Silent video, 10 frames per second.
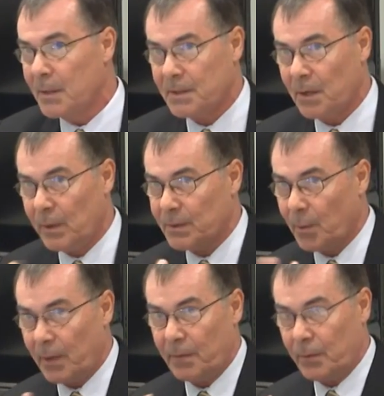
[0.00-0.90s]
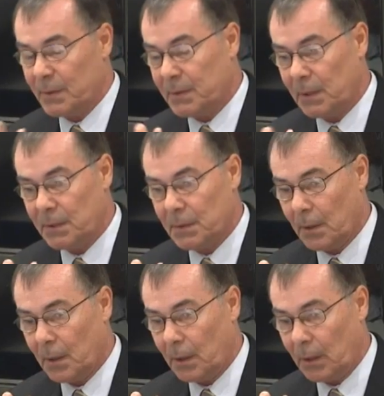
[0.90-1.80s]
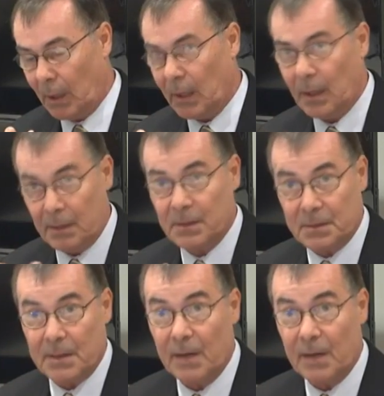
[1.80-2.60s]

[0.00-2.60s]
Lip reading: So it's one of those things that it's